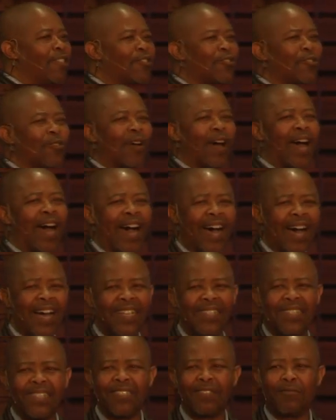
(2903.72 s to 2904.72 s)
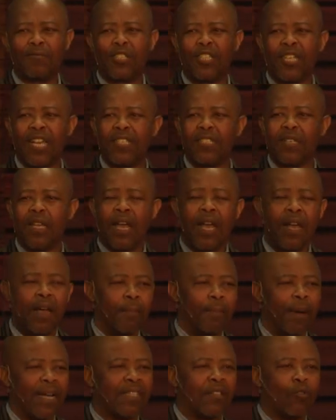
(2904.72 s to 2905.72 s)
so hard,
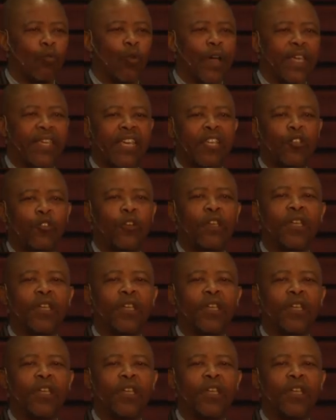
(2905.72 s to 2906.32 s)
but working to